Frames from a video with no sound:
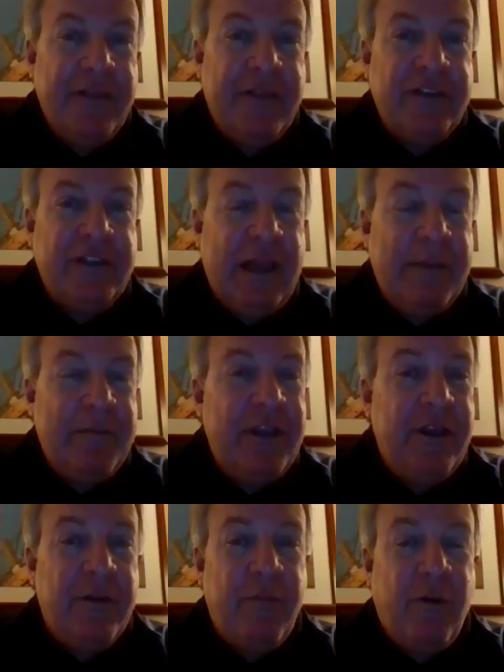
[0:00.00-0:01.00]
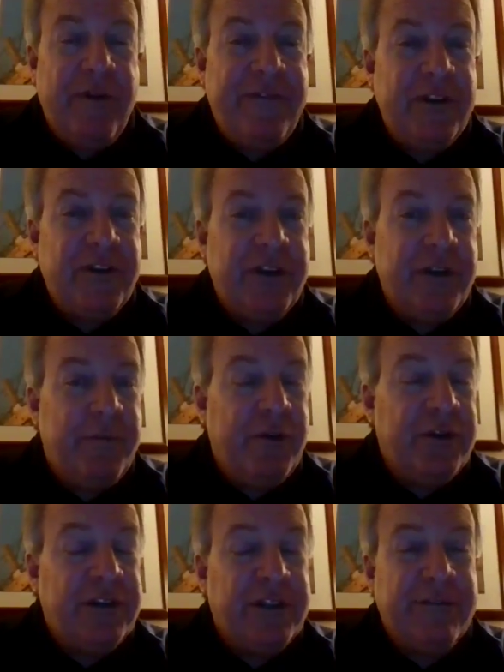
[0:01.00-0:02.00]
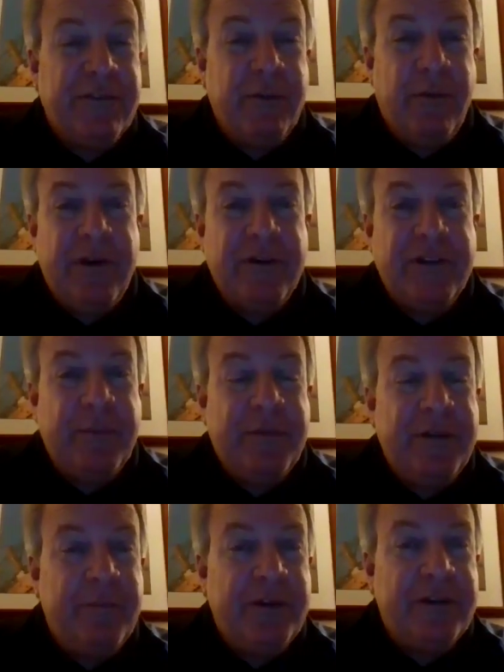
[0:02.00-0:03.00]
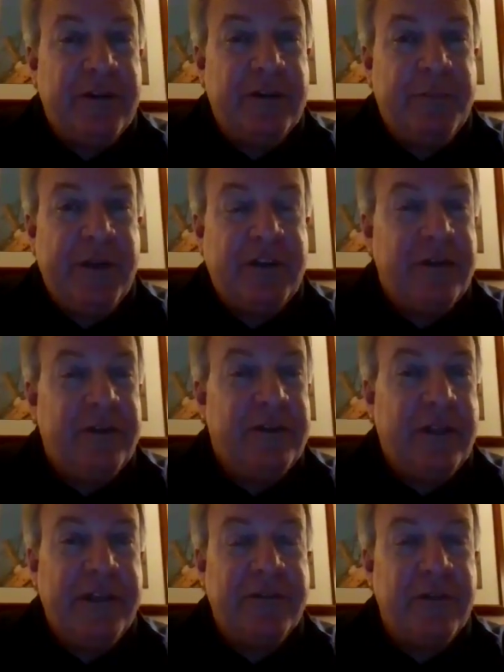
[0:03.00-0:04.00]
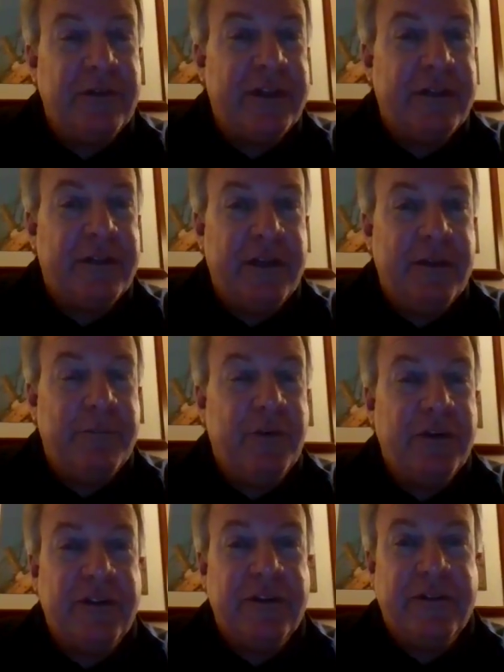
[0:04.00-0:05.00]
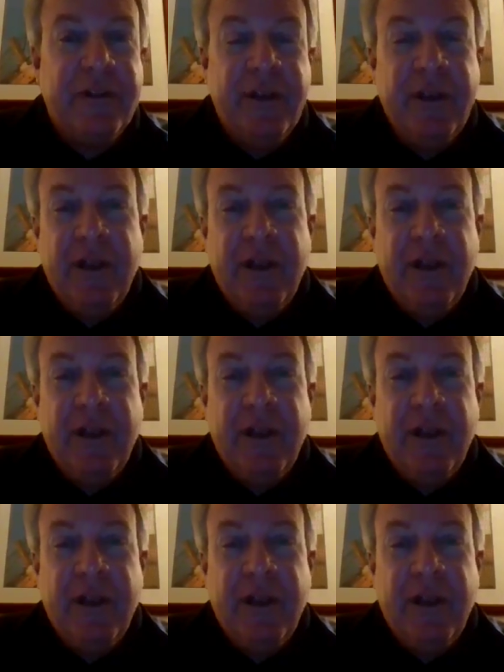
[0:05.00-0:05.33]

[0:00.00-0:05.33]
This time of year, boy, fishing the bushes, if the water's up in the bushes, pitching lizards in bushes,